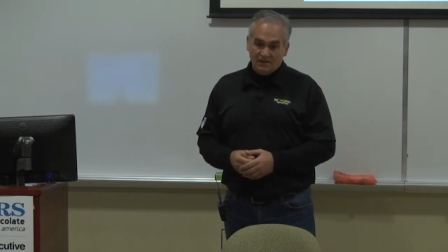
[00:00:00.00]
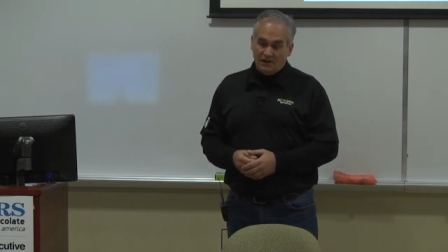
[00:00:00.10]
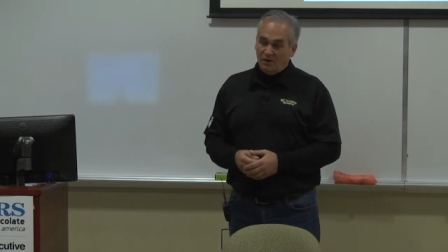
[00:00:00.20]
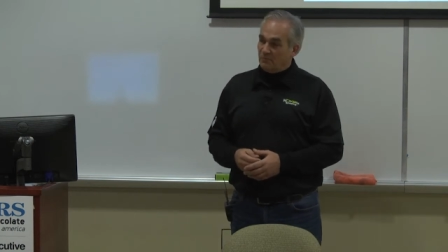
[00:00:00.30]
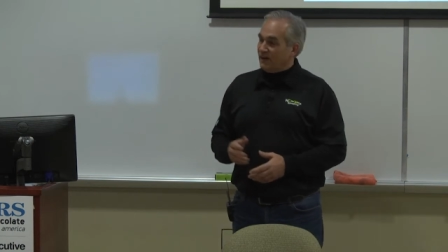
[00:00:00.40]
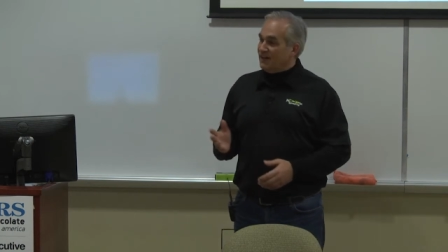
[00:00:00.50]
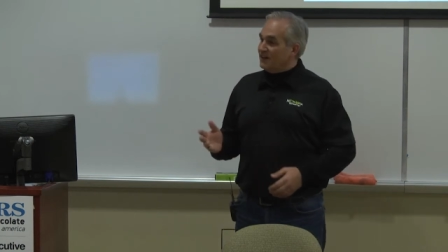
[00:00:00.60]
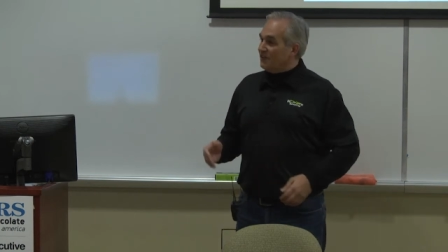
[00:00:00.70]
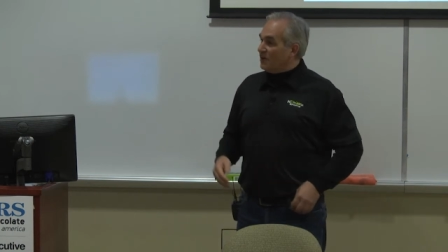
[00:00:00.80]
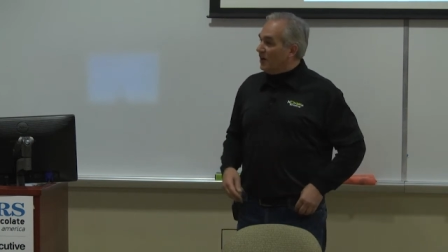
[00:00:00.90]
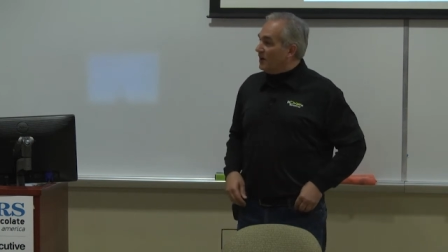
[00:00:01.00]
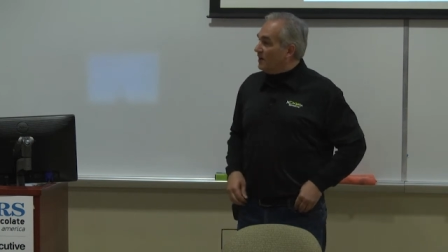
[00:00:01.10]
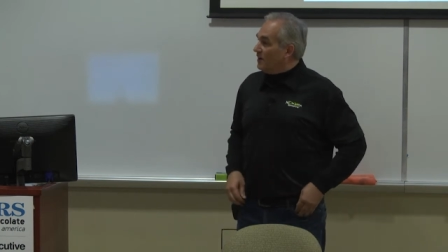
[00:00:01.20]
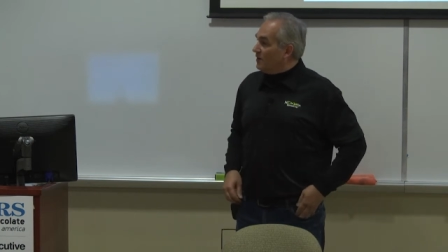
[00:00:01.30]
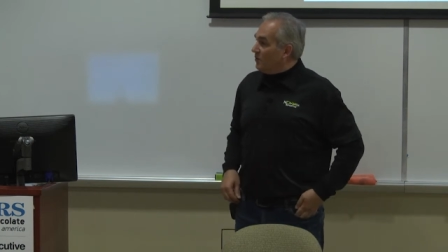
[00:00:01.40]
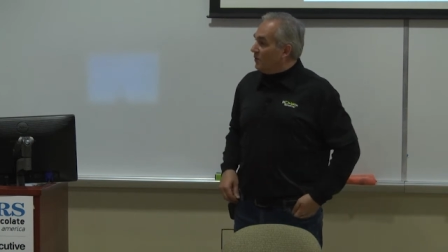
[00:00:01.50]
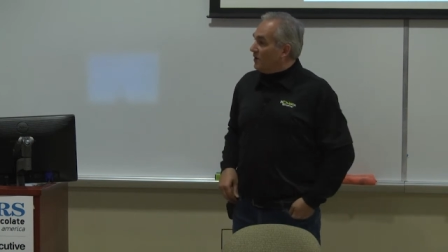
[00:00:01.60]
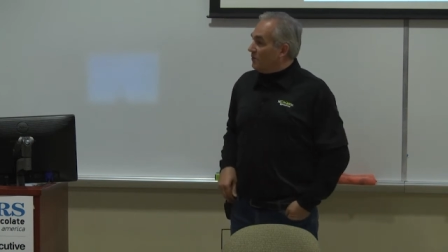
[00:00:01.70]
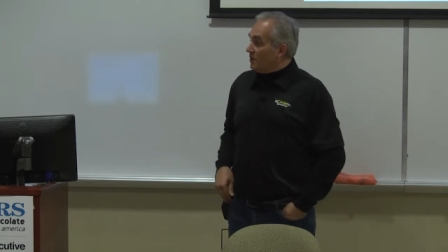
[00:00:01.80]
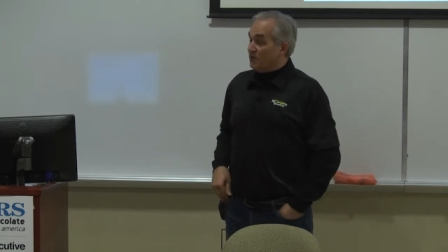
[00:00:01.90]
Uh, but I had never done
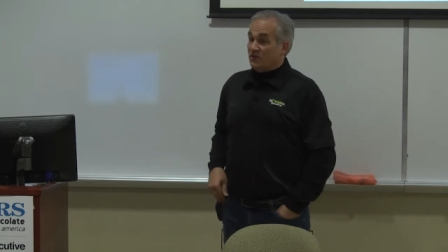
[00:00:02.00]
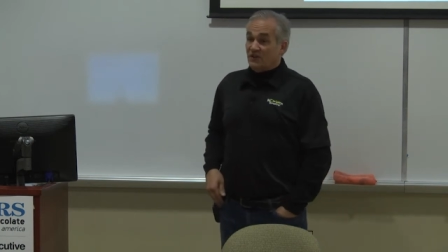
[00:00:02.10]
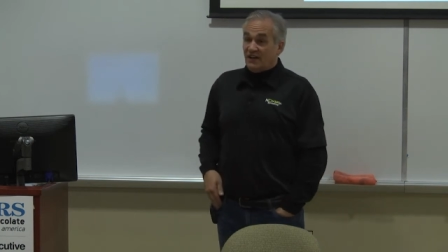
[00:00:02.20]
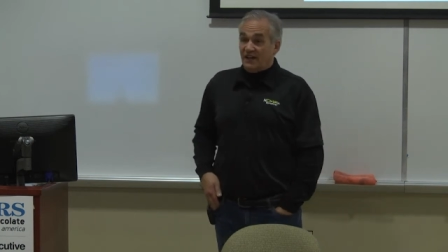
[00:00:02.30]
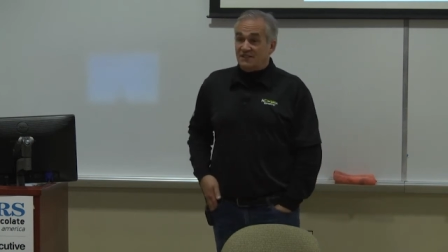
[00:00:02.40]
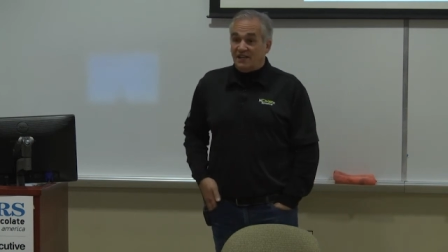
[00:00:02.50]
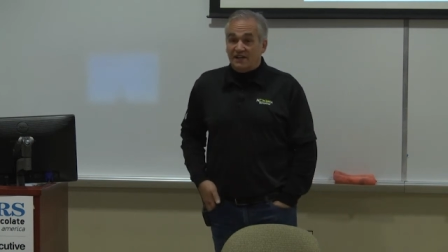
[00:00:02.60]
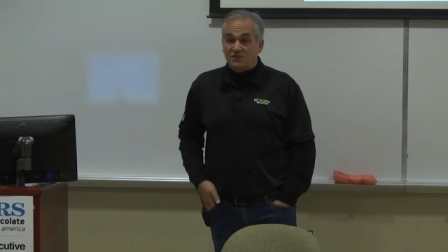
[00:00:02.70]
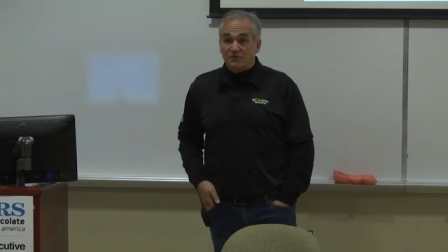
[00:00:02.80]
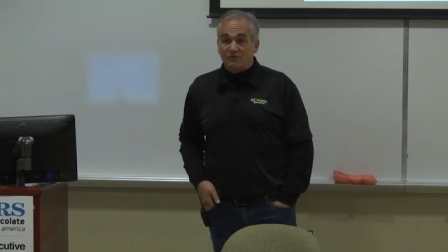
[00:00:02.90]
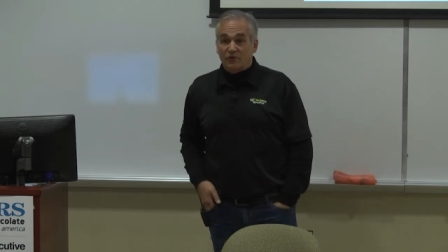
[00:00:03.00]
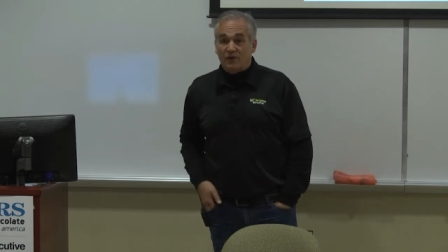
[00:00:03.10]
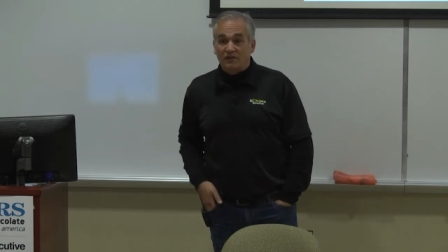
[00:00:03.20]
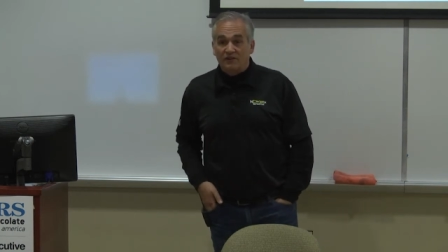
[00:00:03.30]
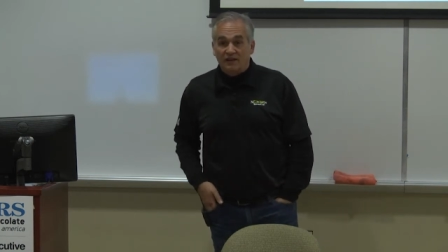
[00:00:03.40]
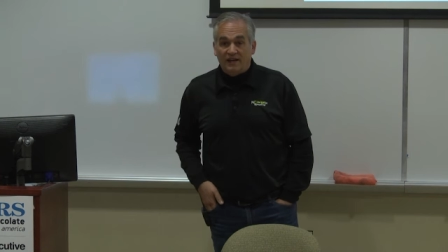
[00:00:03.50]
what we were doing at Auntie Anne's before.